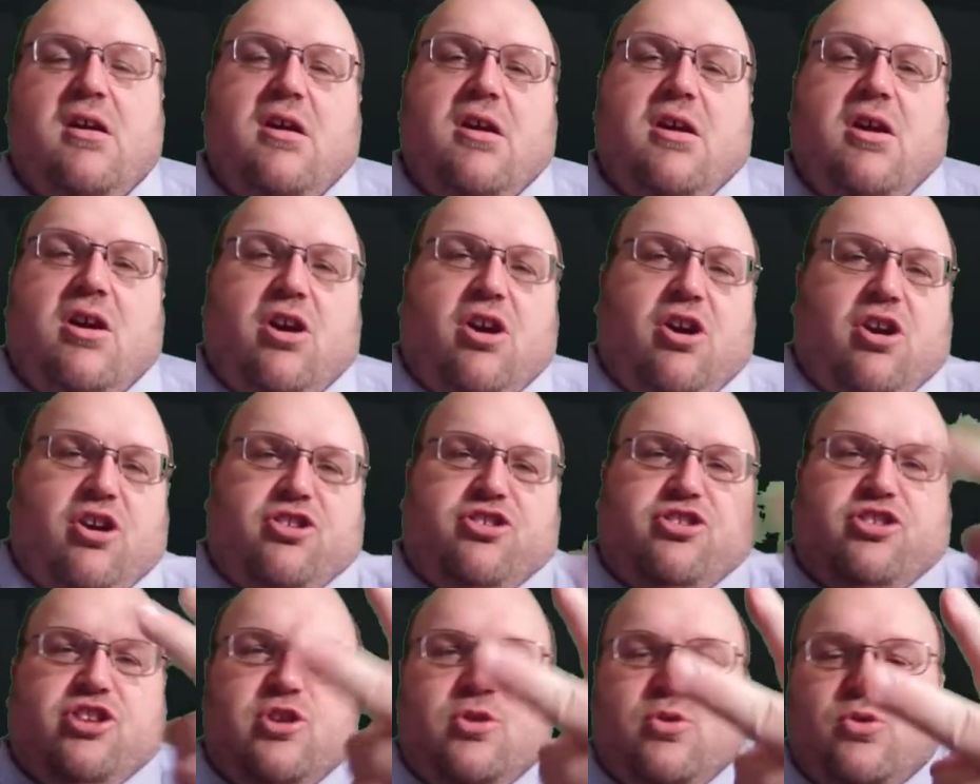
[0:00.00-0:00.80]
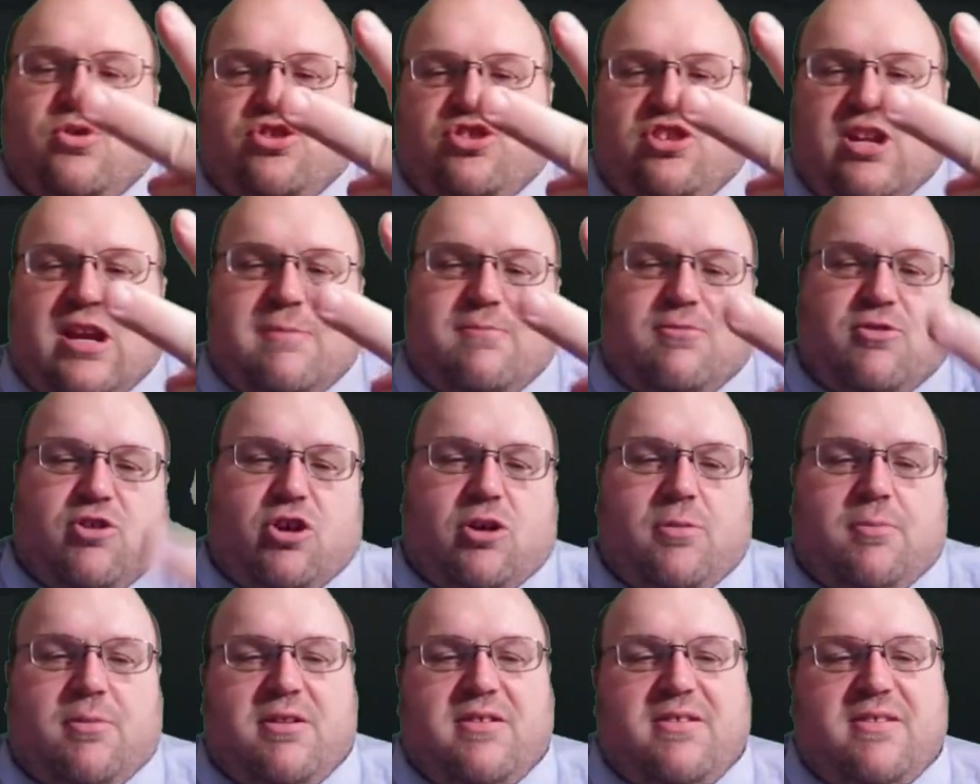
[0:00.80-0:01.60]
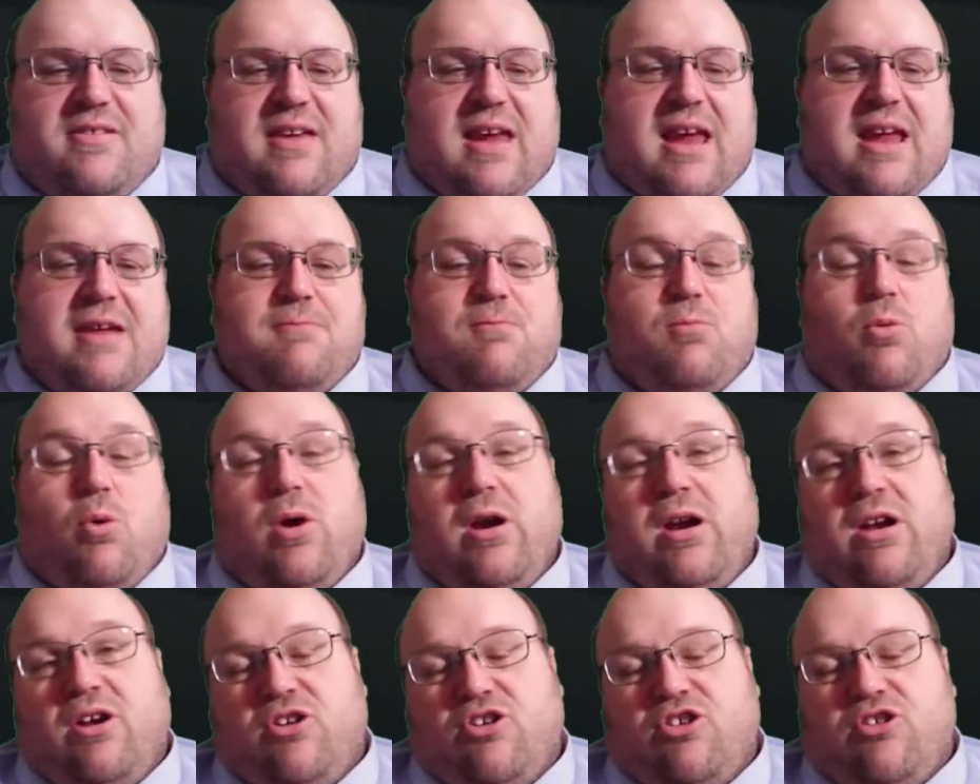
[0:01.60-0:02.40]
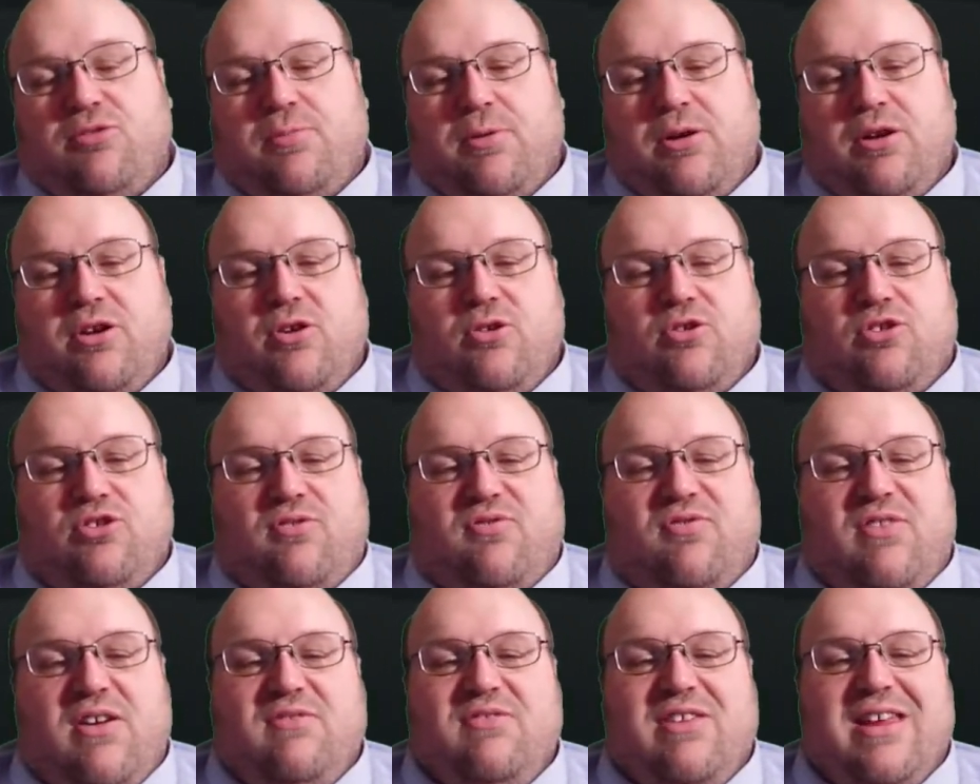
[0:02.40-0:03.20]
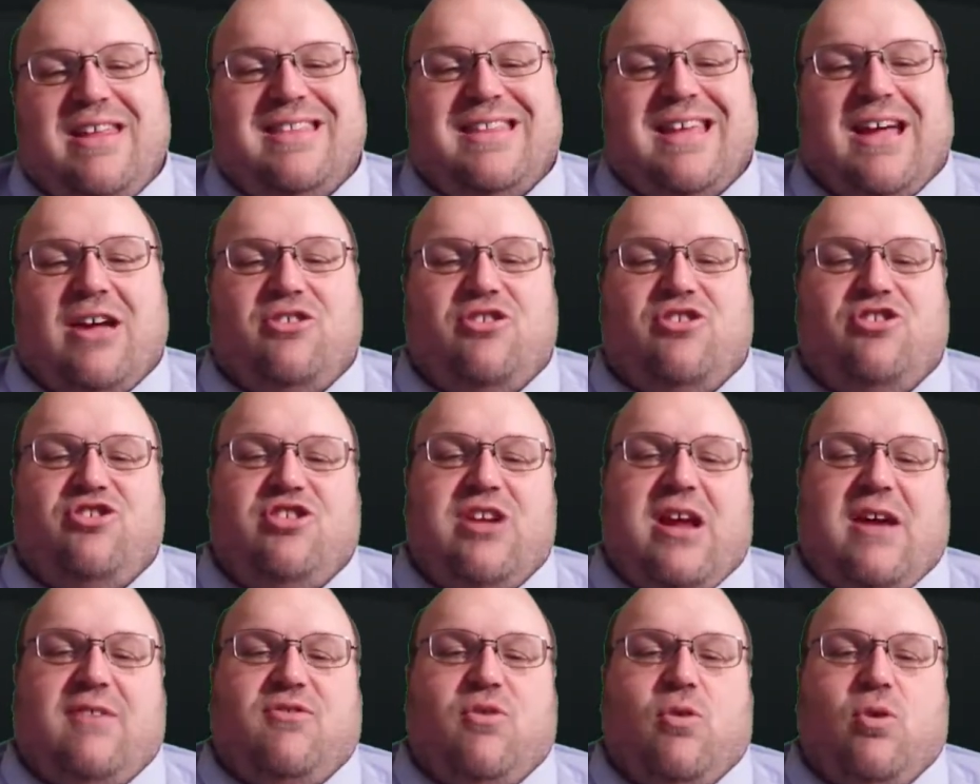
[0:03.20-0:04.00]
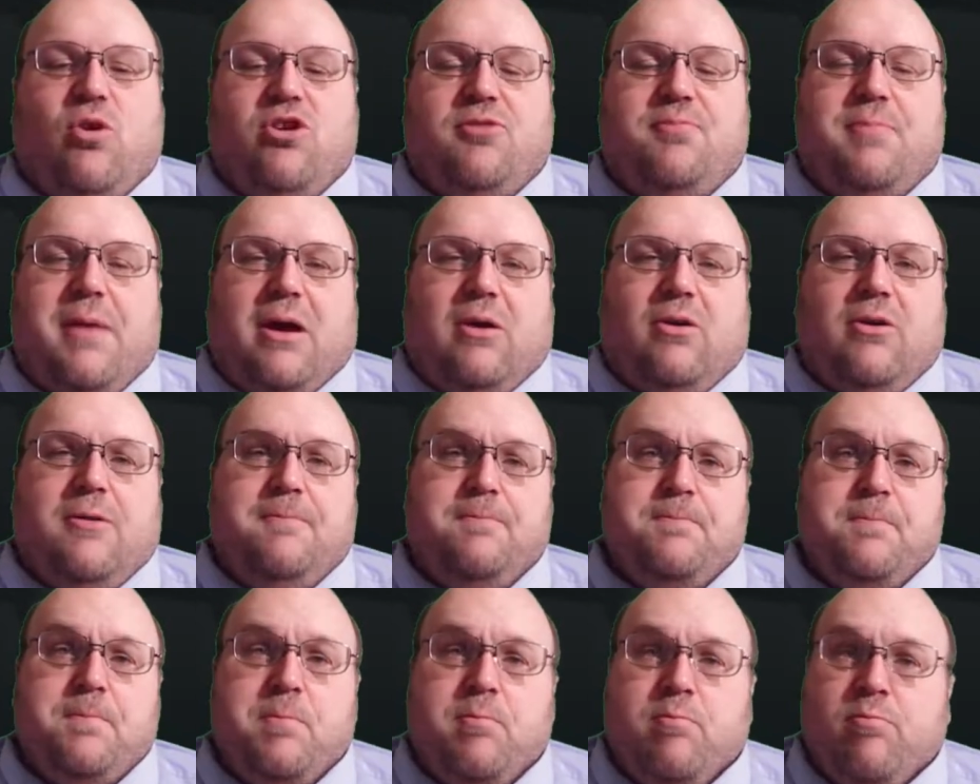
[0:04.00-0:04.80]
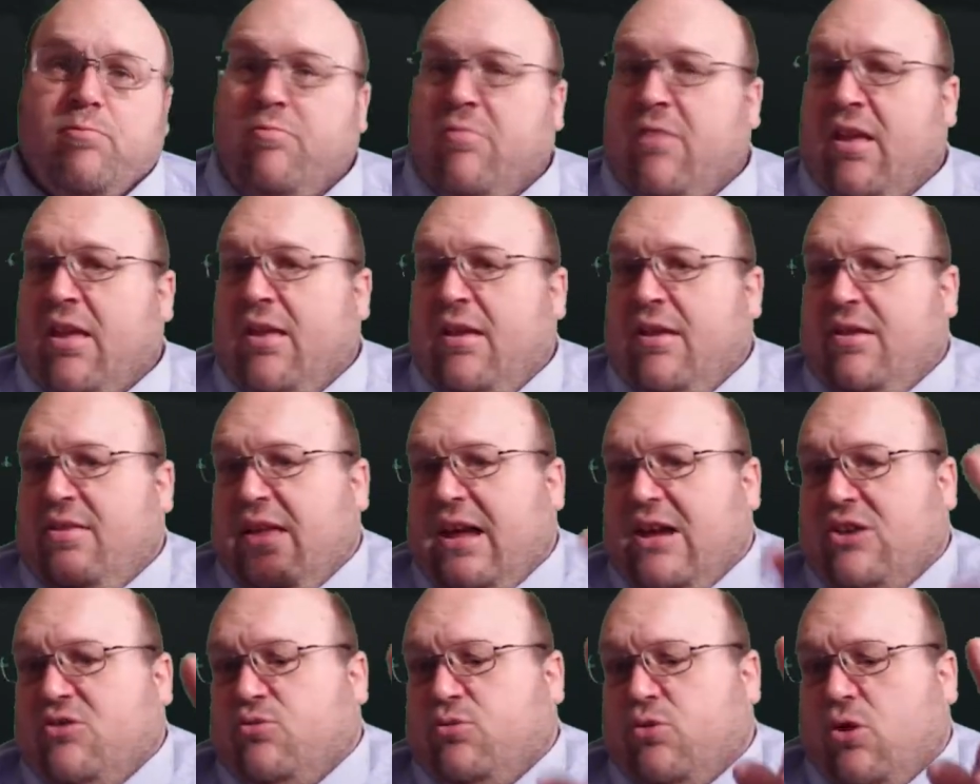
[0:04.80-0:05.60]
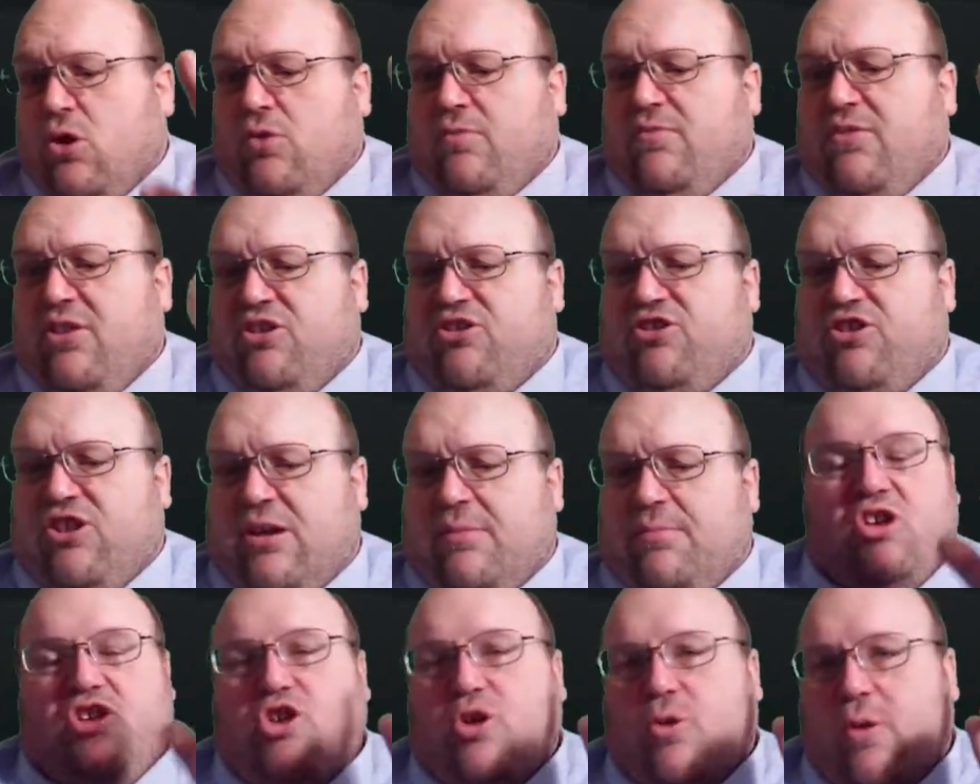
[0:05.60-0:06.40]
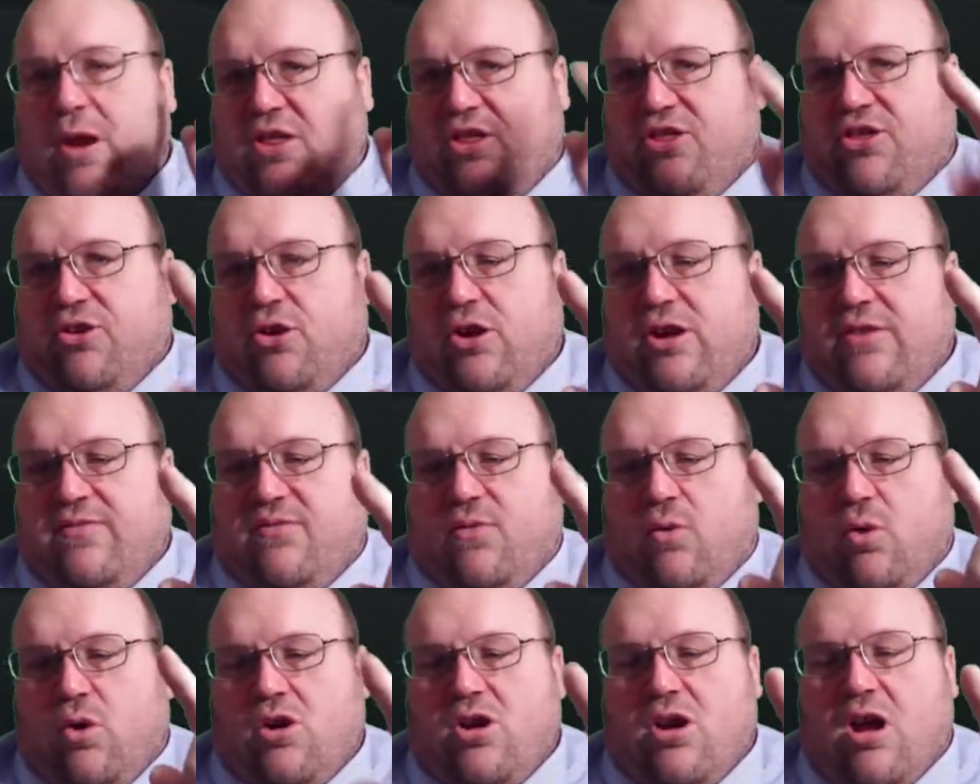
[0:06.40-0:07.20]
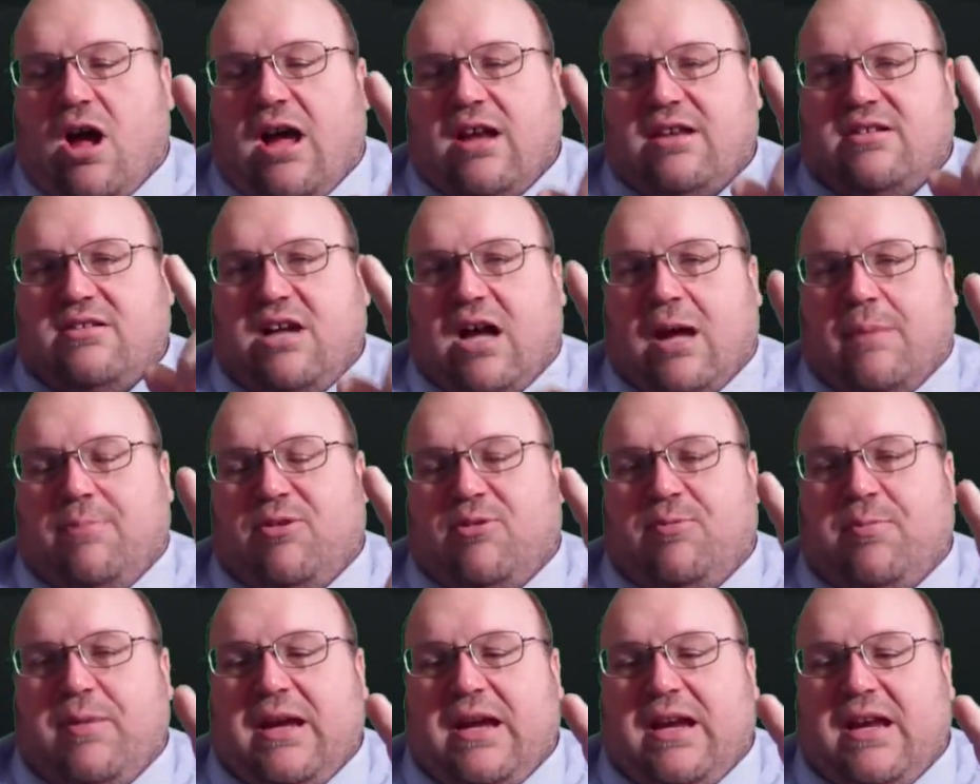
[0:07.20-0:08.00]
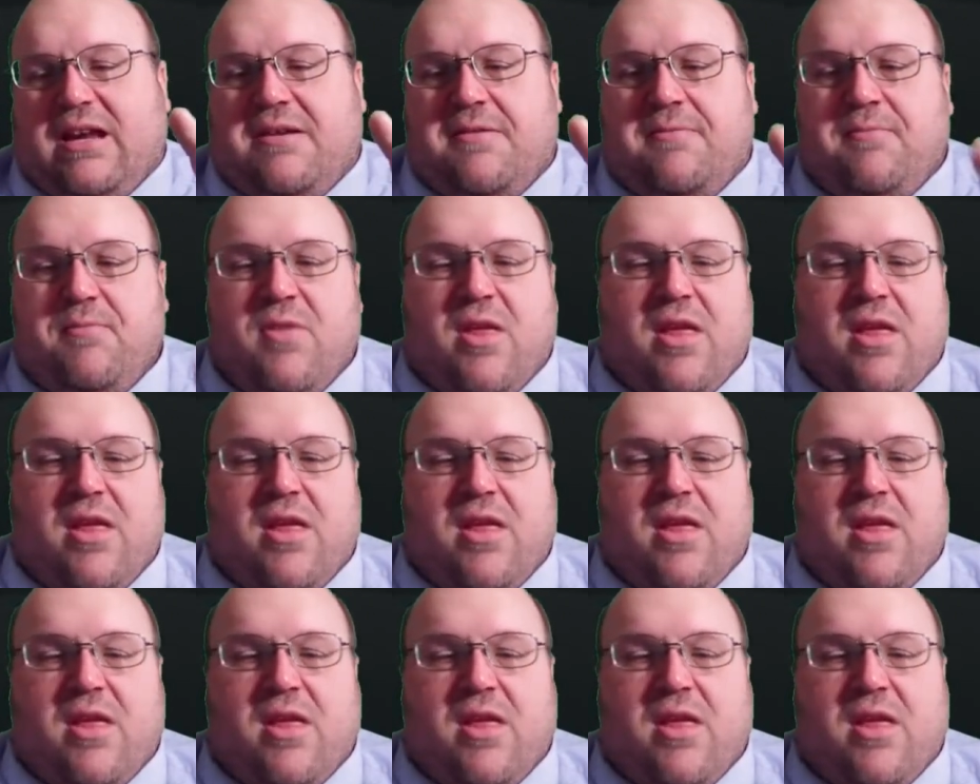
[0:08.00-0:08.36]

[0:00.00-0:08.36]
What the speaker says: Her 2 steam turbines and boilers produced 50,000 shaft horsepower. that drove the ship to a 34-knot top speed.